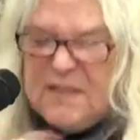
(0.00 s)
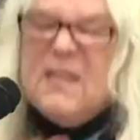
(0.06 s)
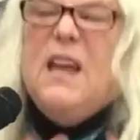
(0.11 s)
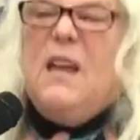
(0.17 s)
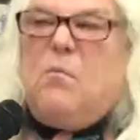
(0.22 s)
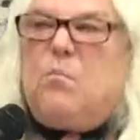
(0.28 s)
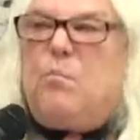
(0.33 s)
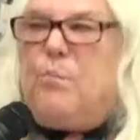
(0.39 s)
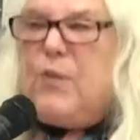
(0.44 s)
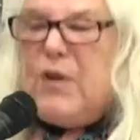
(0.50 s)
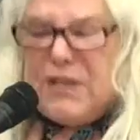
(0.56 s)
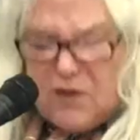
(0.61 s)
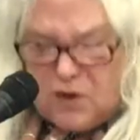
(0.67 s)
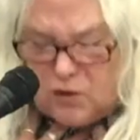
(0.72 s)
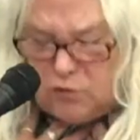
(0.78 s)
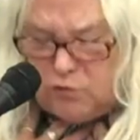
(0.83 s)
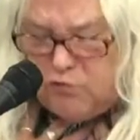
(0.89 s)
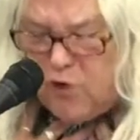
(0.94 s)
same
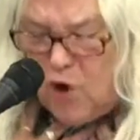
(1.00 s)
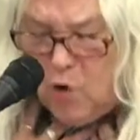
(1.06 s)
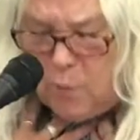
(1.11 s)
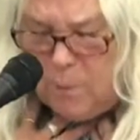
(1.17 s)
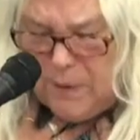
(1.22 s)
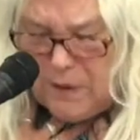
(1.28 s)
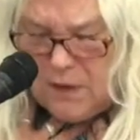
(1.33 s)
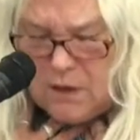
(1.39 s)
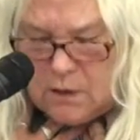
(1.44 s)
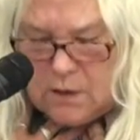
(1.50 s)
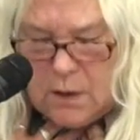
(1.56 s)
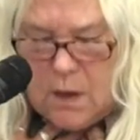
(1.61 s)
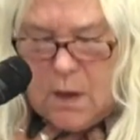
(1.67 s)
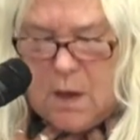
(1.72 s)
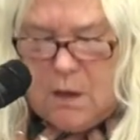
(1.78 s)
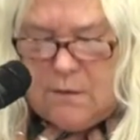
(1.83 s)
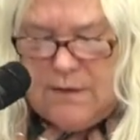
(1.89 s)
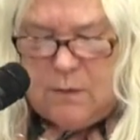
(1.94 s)
bristled rope
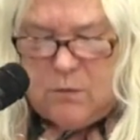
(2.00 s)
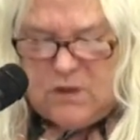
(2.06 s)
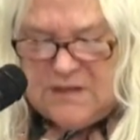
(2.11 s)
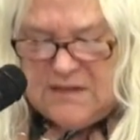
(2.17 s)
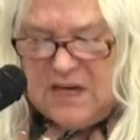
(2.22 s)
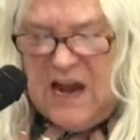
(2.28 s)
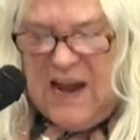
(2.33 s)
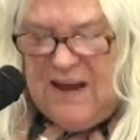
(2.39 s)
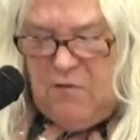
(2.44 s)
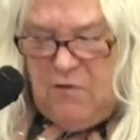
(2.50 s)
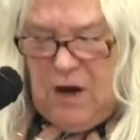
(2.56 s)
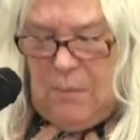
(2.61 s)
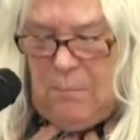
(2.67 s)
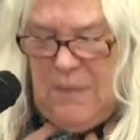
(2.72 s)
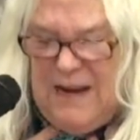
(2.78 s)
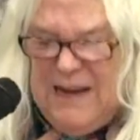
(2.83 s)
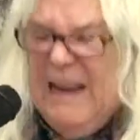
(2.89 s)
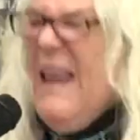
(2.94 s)
that was tied
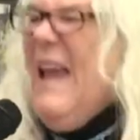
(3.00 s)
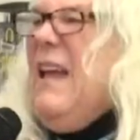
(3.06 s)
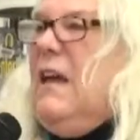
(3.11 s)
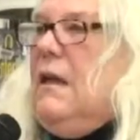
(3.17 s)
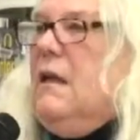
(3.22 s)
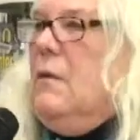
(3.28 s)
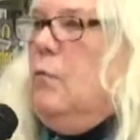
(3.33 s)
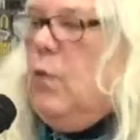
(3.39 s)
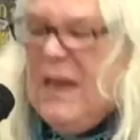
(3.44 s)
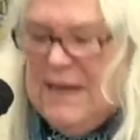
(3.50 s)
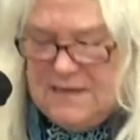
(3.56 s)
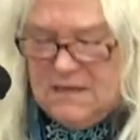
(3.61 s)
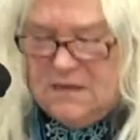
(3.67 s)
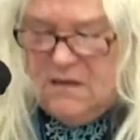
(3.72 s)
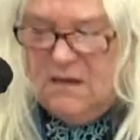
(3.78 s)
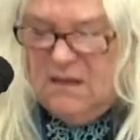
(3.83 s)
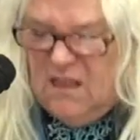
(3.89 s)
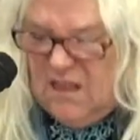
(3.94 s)
around my neck and
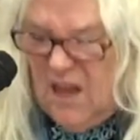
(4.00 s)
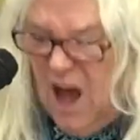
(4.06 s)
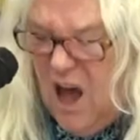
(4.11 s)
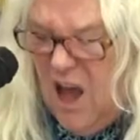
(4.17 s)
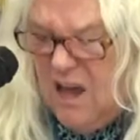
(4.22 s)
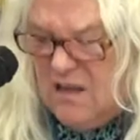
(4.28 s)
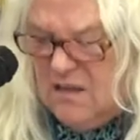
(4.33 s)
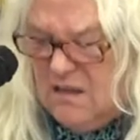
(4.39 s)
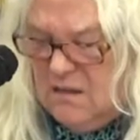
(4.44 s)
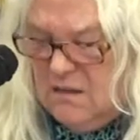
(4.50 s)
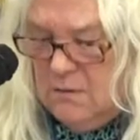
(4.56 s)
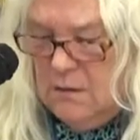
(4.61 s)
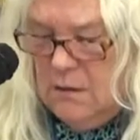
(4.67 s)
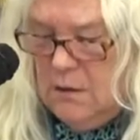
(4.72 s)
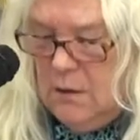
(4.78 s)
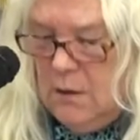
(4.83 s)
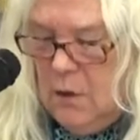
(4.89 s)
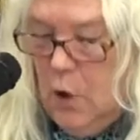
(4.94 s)
waist and thighs,
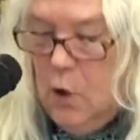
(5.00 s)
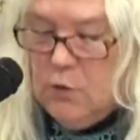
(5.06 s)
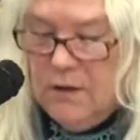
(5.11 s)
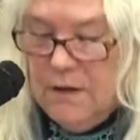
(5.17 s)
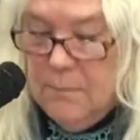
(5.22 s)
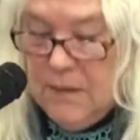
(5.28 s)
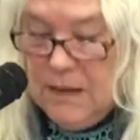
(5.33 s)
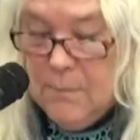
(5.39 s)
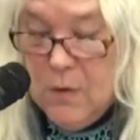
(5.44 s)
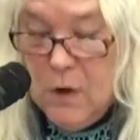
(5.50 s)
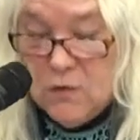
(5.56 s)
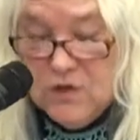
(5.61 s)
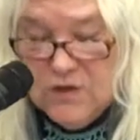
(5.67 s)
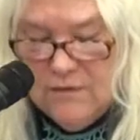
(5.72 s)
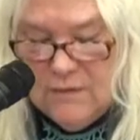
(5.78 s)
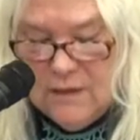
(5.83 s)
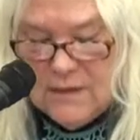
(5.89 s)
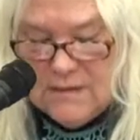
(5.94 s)
holding me
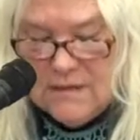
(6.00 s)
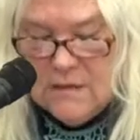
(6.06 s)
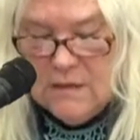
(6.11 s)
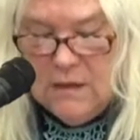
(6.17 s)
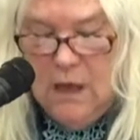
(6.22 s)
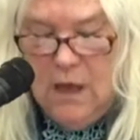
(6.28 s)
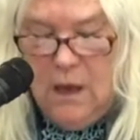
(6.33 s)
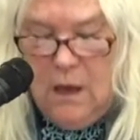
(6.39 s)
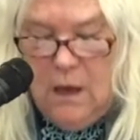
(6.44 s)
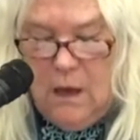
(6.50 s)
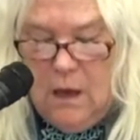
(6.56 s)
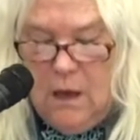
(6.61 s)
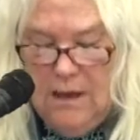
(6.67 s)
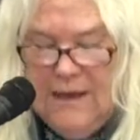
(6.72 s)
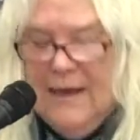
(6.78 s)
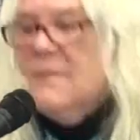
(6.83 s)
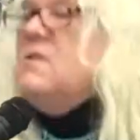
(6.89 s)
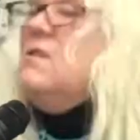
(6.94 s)
motionless
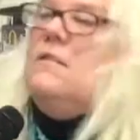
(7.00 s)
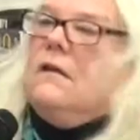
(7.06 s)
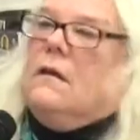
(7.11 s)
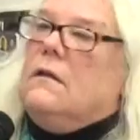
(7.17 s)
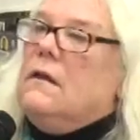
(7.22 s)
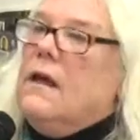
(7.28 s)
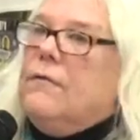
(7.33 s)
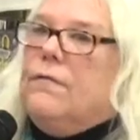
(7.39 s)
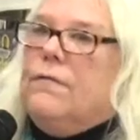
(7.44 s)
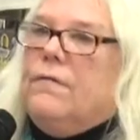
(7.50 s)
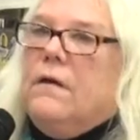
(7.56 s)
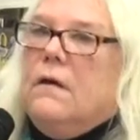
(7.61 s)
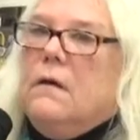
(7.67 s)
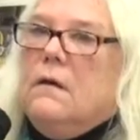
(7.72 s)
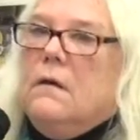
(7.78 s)
against the cliff